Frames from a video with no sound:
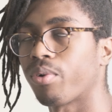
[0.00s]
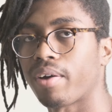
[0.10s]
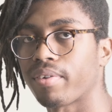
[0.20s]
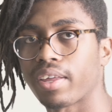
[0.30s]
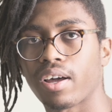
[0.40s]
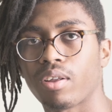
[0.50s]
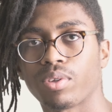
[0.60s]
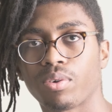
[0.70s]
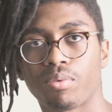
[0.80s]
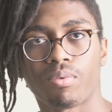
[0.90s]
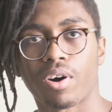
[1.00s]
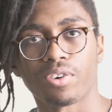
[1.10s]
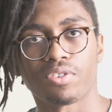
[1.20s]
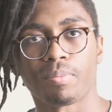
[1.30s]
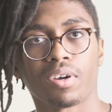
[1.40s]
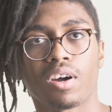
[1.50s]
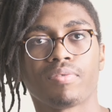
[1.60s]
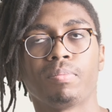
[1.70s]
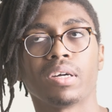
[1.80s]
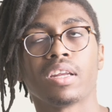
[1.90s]
whatever the hell with the water dripping off,
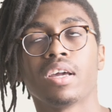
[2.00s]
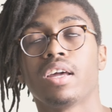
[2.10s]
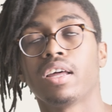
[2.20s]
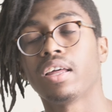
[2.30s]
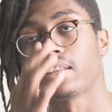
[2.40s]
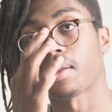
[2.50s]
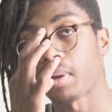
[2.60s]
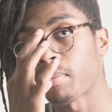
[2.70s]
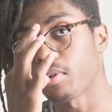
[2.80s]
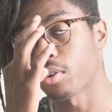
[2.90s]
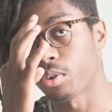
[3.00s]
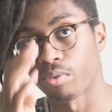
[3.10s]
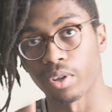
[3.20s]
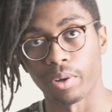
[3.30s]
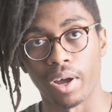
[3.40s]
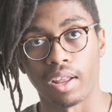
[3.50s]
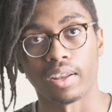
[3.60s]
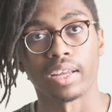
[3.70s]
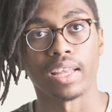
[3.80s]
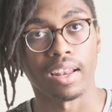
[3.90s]
but sometimes you could do it really well.
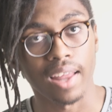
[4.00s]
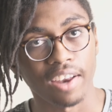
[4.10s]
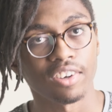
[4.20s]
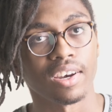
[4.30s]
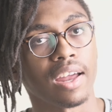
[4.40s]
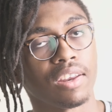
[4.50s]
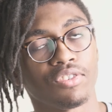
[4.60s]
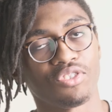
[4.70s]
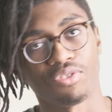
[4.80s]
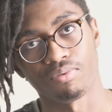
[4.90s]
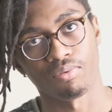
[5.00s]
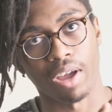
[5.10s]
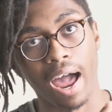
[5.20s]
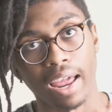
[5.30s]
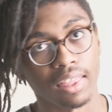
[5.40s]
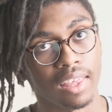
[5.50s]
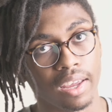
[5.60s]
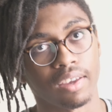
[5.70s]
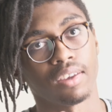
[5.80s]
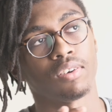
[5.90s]
Like that last shot is, I
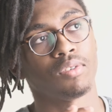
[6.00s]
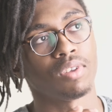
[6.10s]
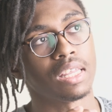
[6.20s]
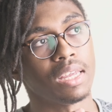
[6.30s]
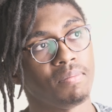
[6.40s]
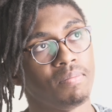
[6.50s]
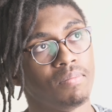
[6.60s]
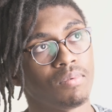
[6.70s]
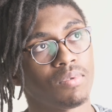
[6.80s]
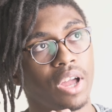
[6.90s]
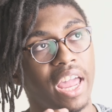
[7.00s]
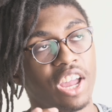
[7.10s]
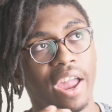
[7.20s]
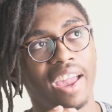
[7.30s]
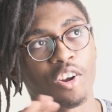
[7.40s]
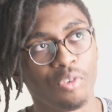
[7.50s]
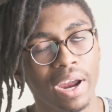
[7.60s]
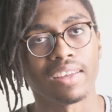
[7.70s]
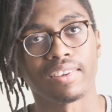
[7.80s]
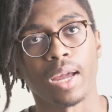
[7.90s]
think, a
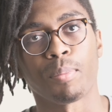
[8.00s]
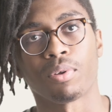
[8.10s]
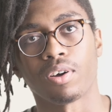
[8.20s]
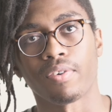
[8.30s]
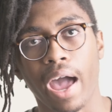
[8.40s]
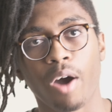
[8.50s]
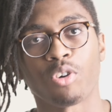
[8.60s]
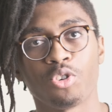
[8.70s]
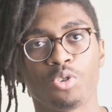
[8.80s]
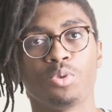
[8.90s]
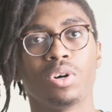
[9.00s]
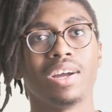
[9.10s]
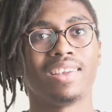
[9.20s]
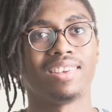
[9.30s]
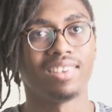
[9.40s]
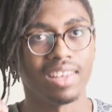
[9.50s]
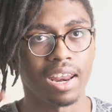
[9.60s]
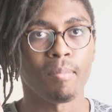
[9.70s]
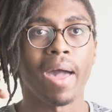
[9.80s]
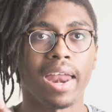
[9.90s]
great example of how to do
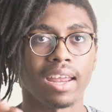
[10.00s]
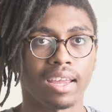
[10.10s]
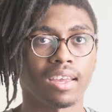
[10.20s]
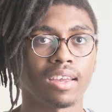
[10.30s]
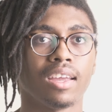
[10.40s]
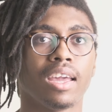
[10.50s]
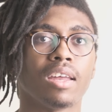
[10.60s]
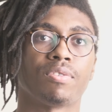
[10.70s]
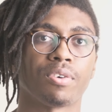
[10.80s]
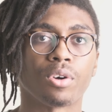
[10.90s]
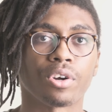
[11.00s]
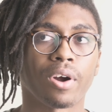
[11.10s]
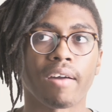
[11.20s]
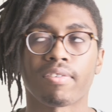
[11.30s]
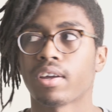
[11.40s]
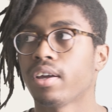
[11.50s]
cinematic in a photograph.